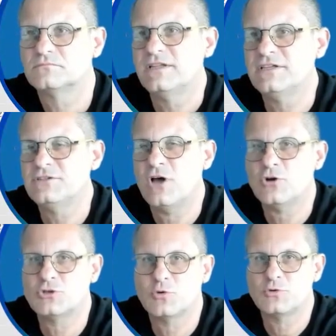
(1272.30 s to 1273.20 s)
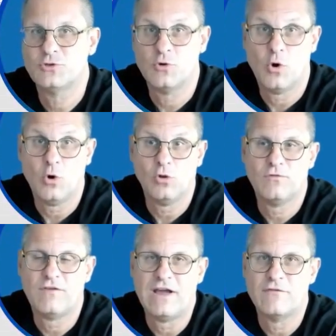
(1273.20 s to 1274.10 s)
This now shows you all
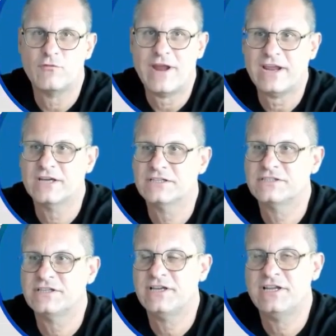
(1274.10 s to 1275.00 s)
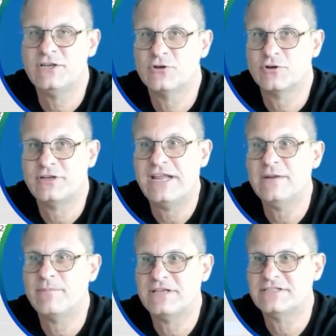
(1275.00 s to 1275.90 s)
5 records in your
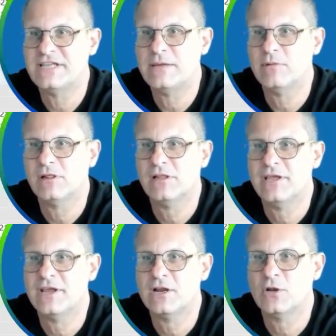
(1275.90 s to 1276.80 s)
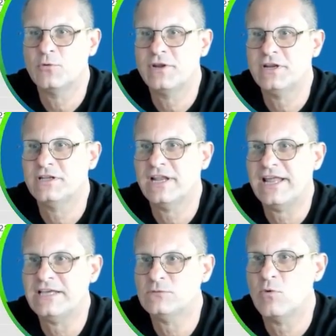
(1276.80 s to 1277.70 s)
database table, including the
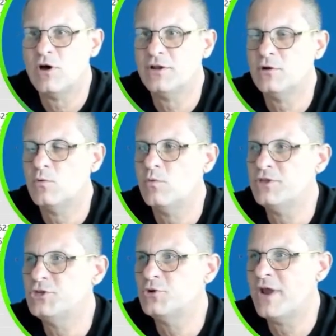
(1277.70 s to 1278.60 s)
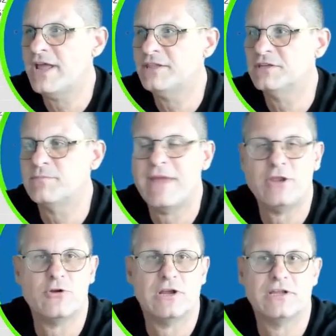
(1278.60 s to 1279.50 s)
last one which you entered
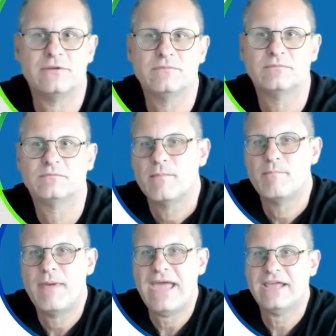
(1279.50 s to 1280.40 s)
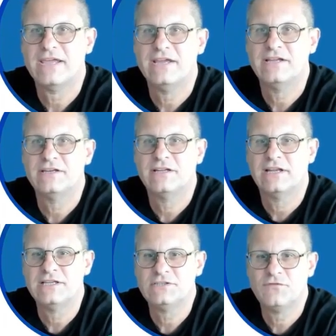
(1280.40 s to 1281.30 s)
manually. Back in the
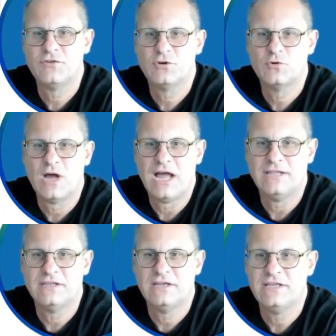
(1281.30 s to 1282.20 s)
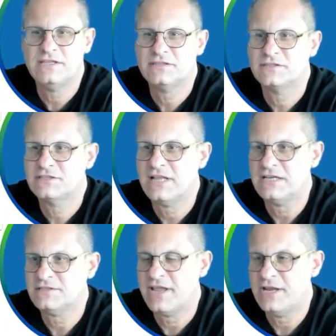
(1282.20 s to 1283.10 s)
list view, I delete this
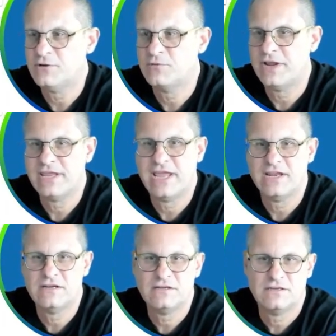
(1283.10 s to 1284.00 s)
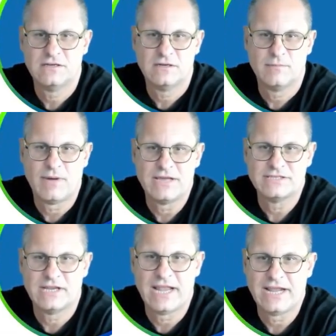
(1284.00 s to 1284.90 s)
last entry again by
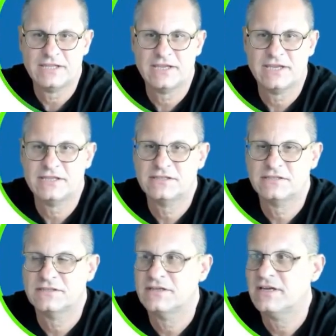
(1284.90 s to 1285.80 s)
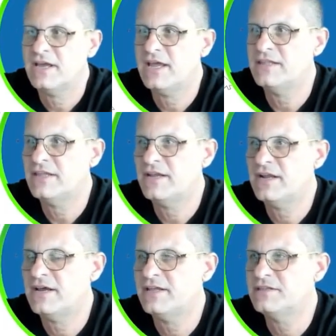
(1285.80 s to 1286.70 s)
selecting it, and then
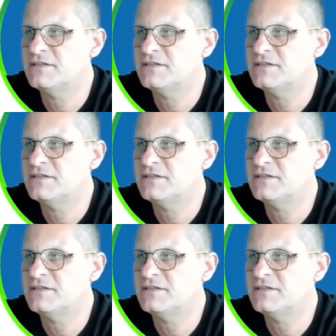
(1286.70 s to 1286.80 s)
I hit